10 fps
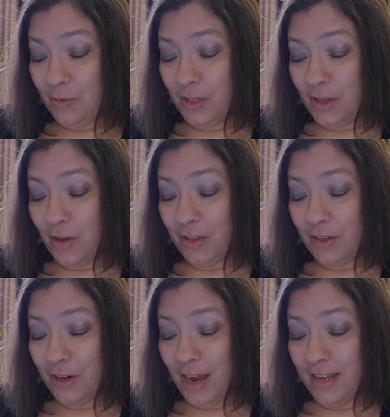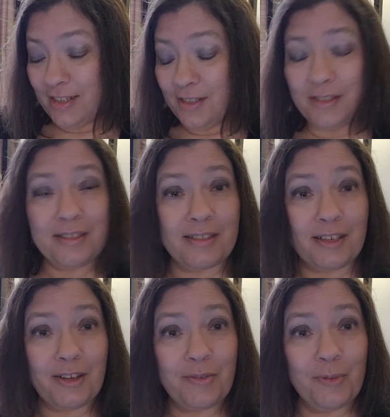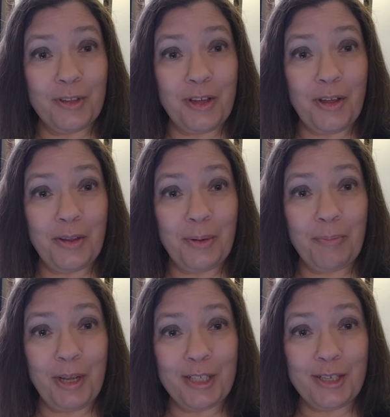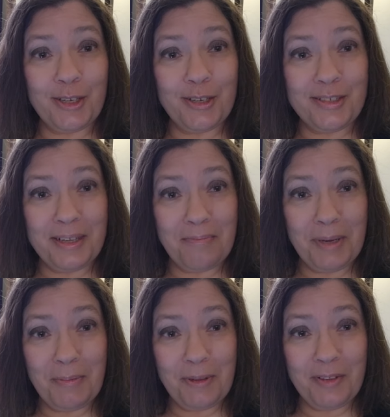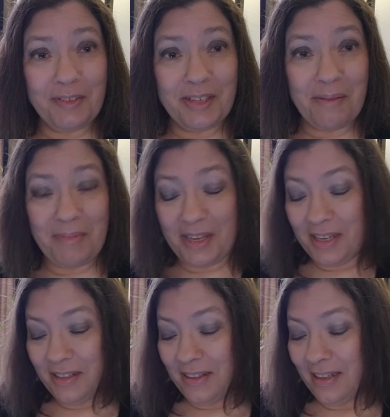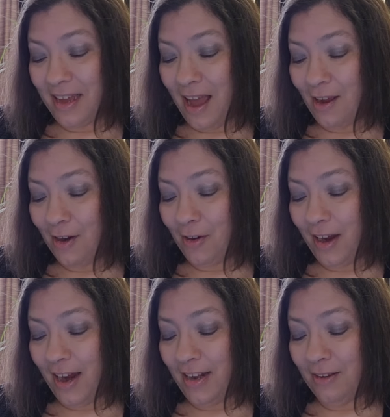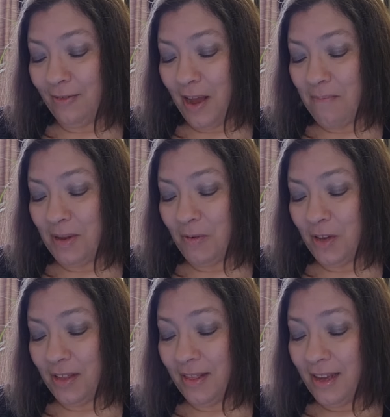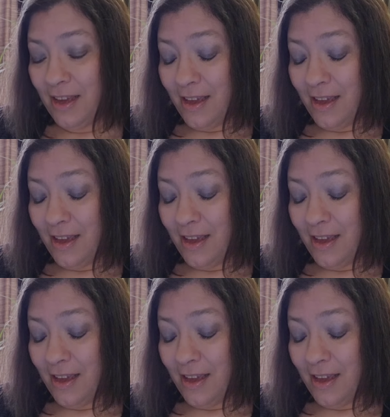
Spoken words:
With other pictures that people have sent me and gotten creative on me with.